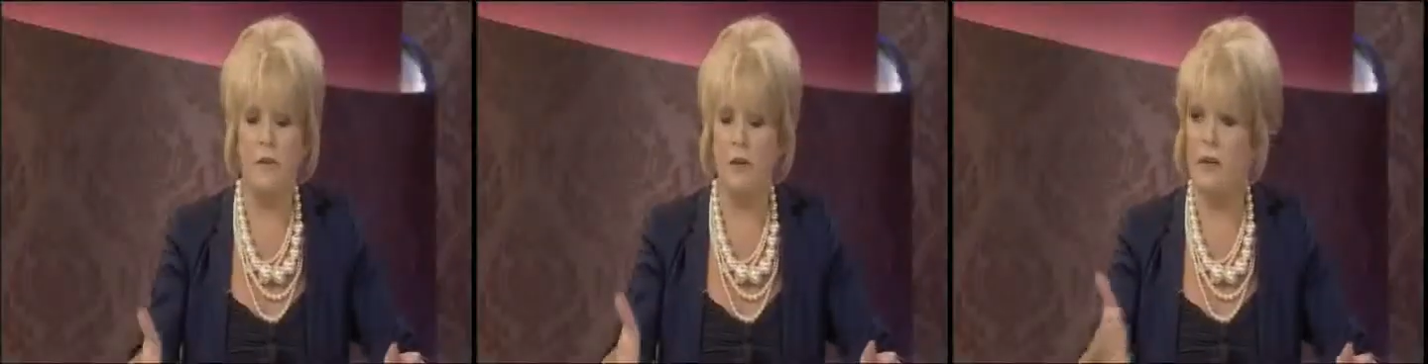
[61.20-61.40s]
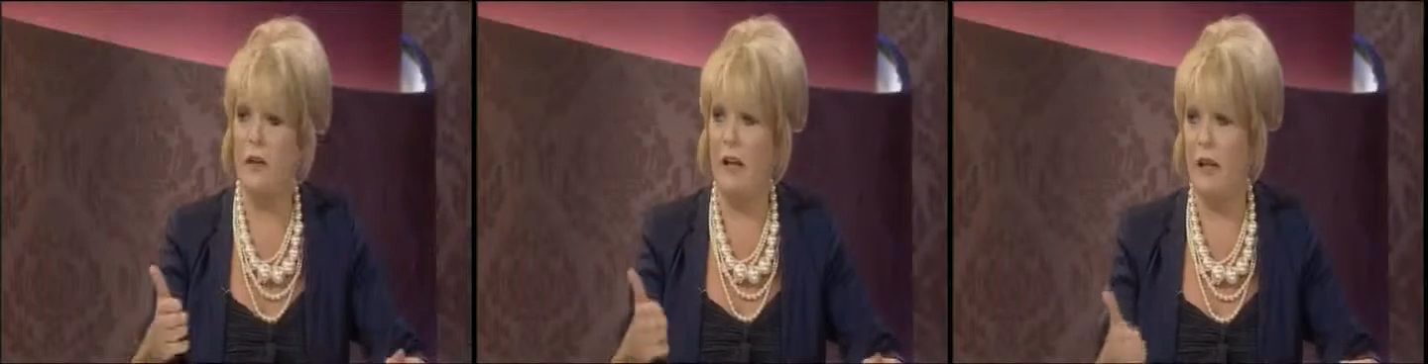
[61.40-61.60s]

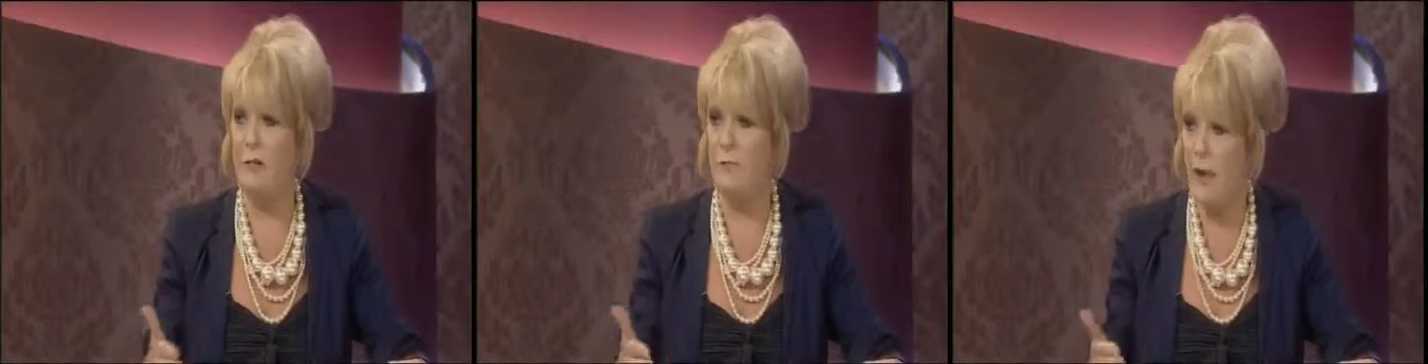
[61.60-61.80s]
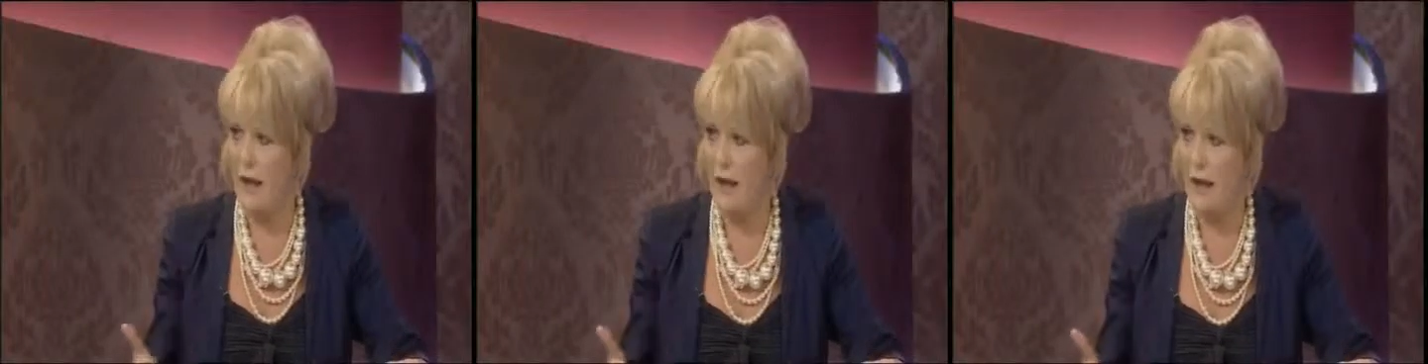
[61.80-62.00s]
thought like
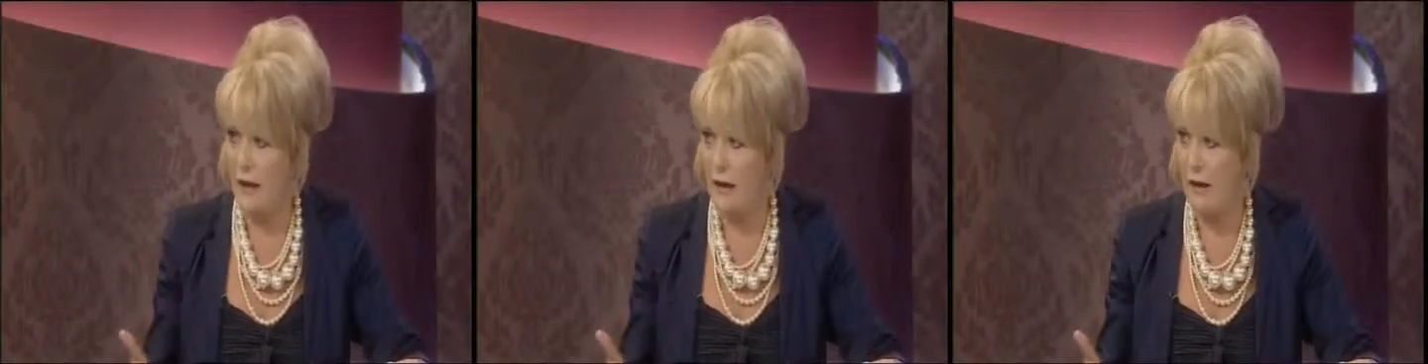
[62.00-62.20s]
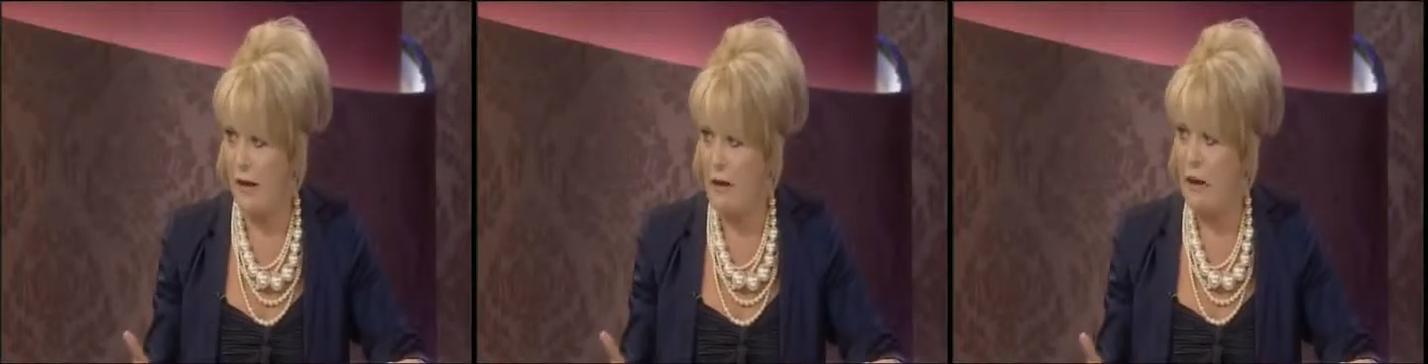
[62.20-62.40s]

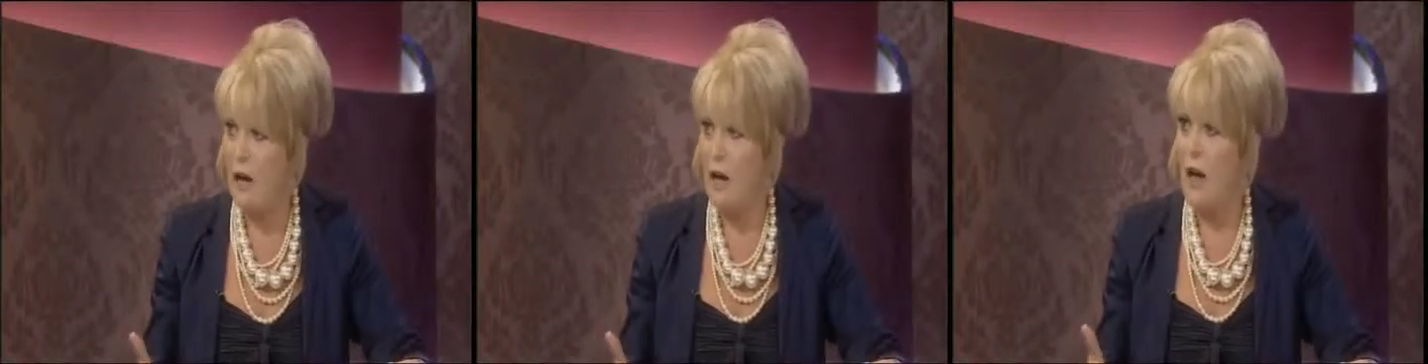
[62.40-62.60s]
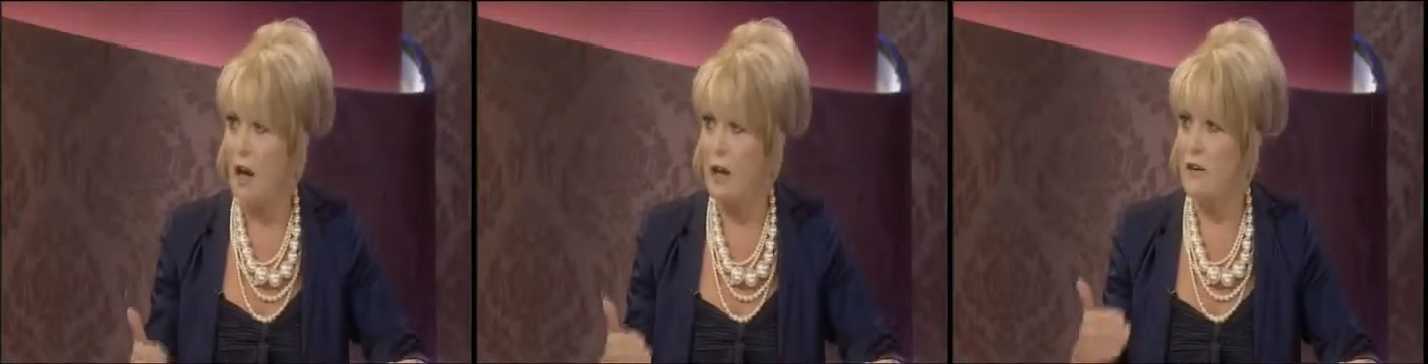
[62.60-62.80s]
men
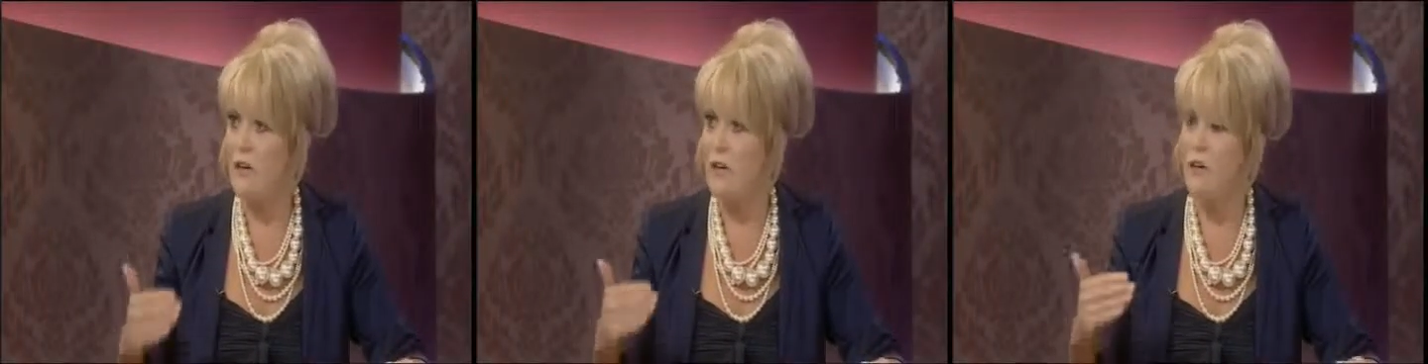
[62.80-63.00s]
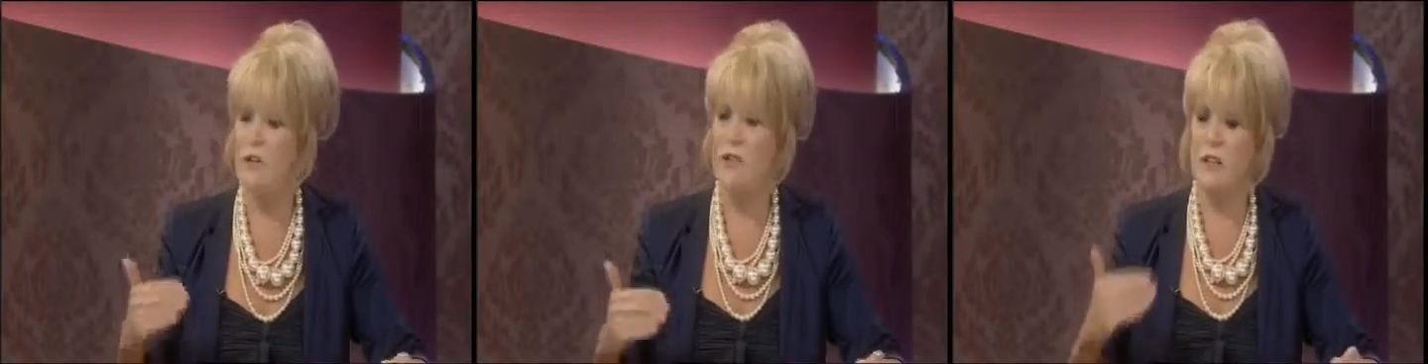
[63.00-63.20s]
and
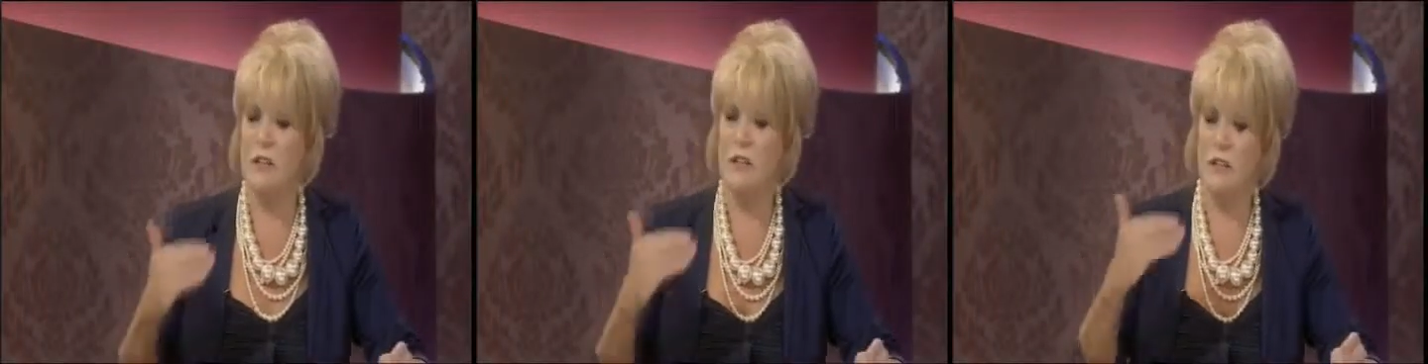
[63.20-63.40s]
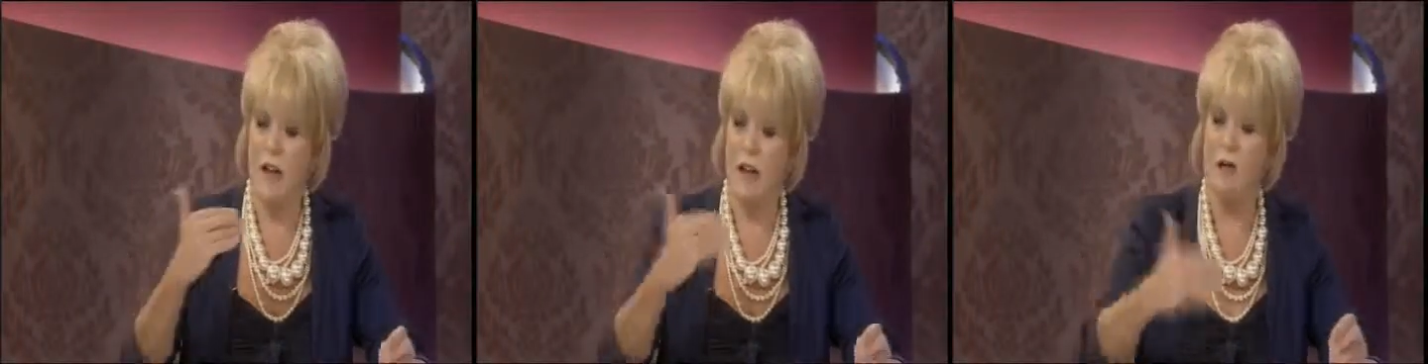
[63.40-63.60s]
thought
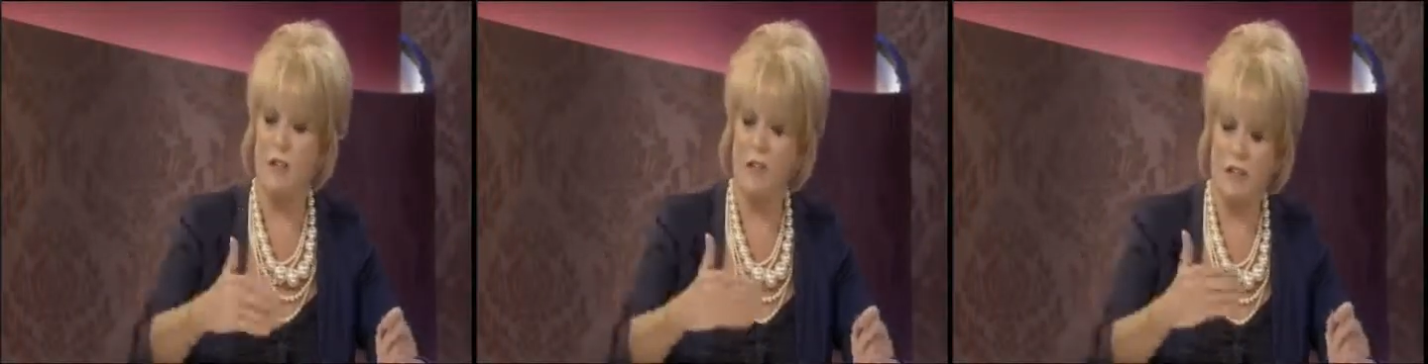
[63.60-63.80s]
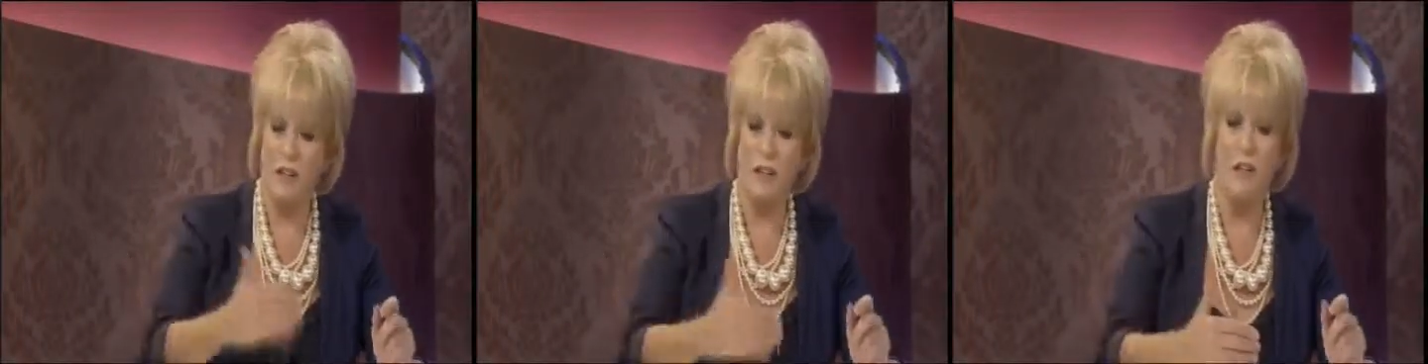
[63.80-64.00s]
in
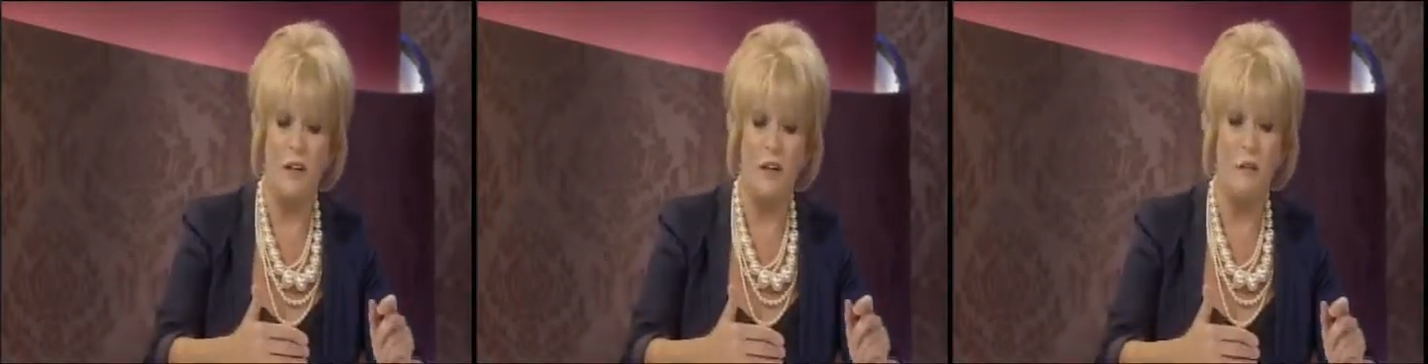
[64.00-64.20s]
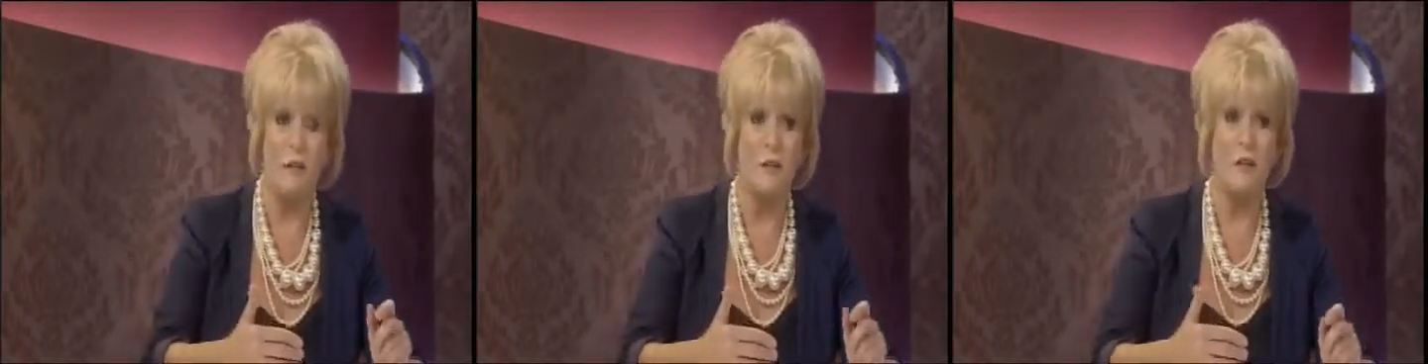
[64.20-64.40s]
those
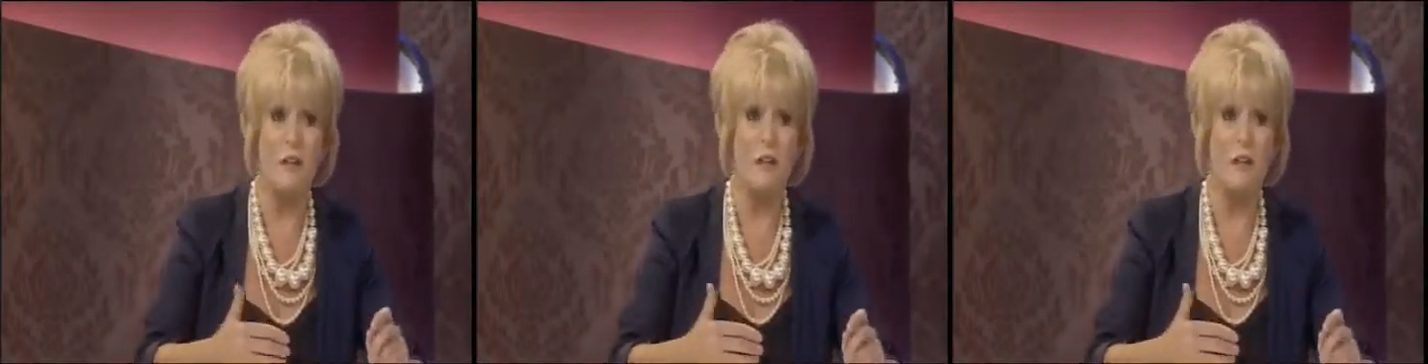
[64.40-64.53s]
terms,